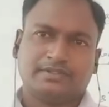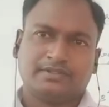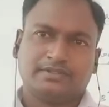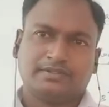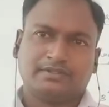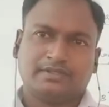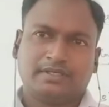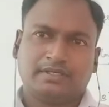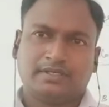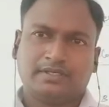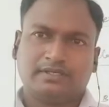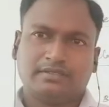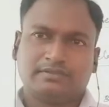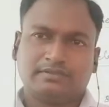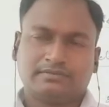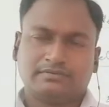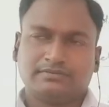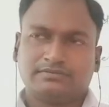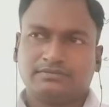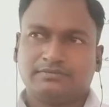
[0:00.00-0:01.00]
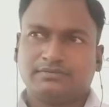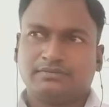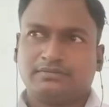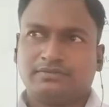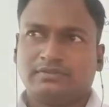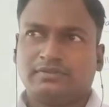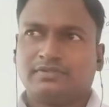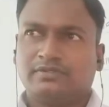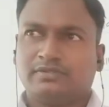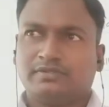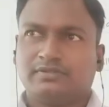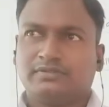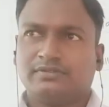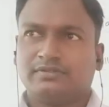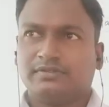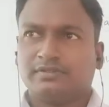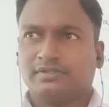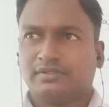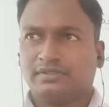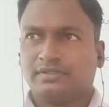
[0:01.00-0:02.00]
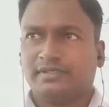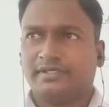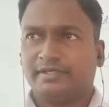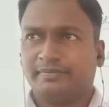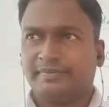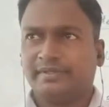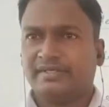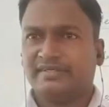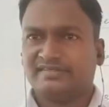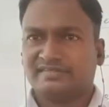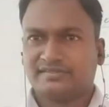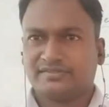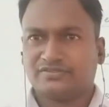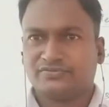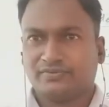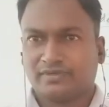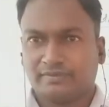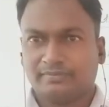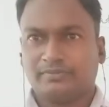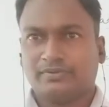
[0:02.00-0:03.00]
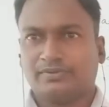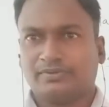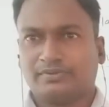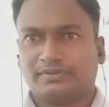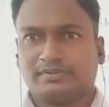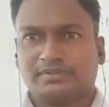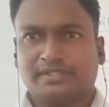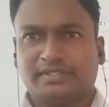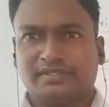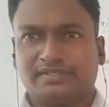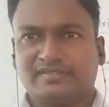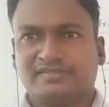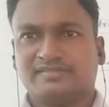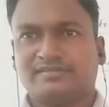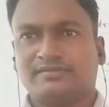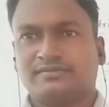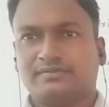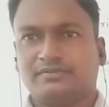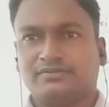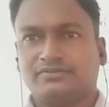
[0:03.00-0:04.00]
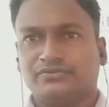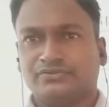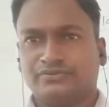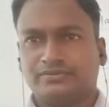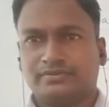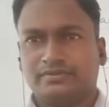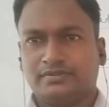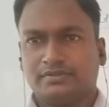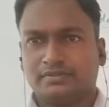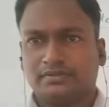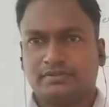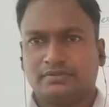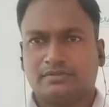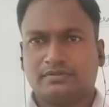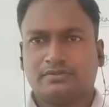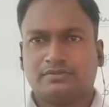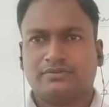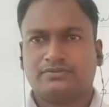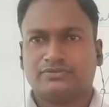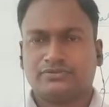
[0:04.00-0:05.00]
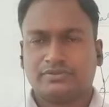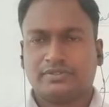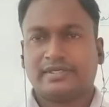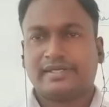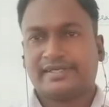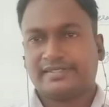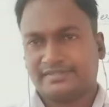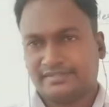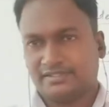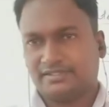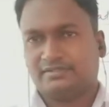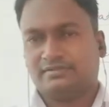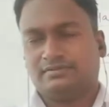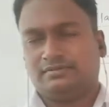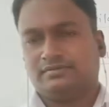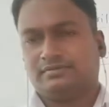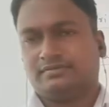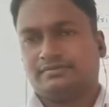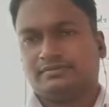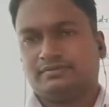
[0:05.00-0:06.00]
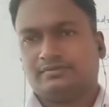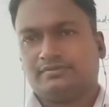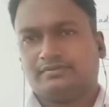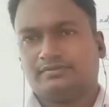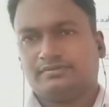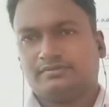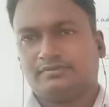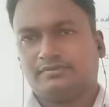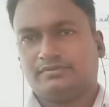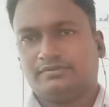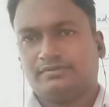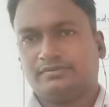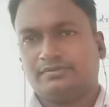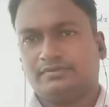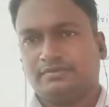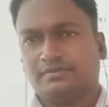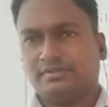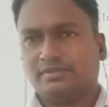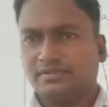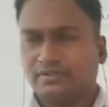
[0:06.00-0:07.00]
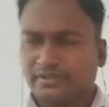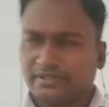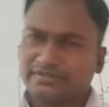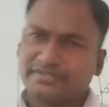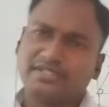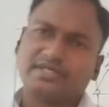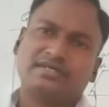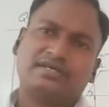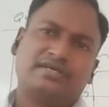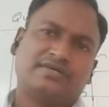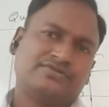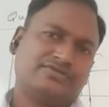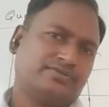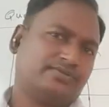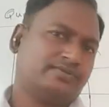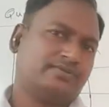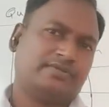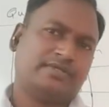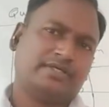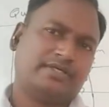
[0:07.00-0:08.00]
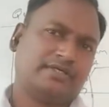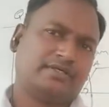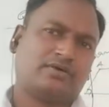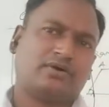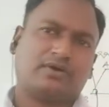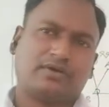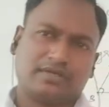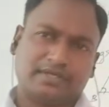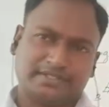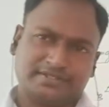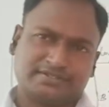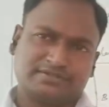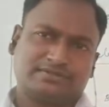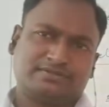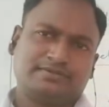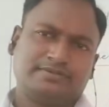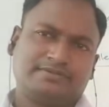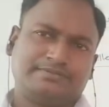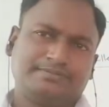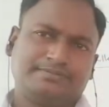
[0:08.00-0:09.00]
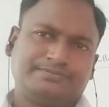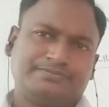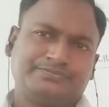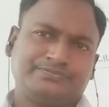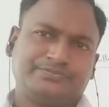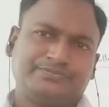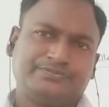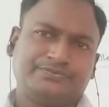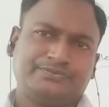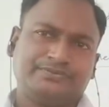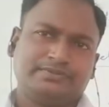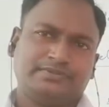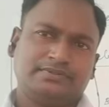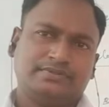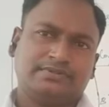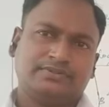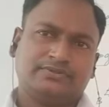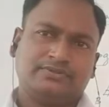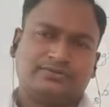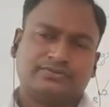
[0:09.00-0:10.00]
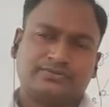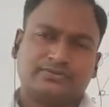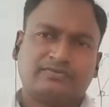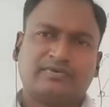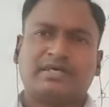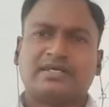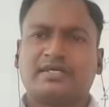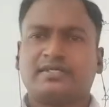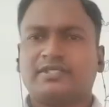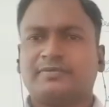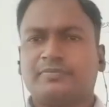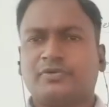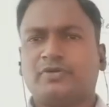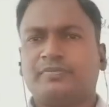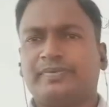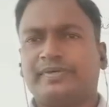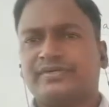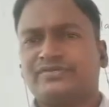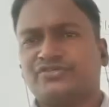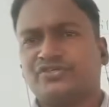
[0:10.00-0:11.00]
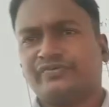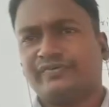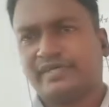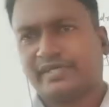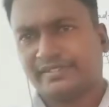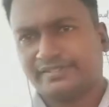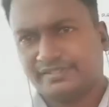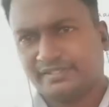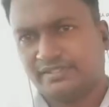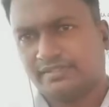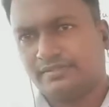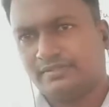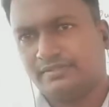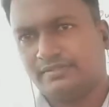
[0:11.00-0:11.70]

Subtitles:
And let me discuss one more, that is rectangle. Rectangle also a quadrilateral. So what are the properties of a rectangle?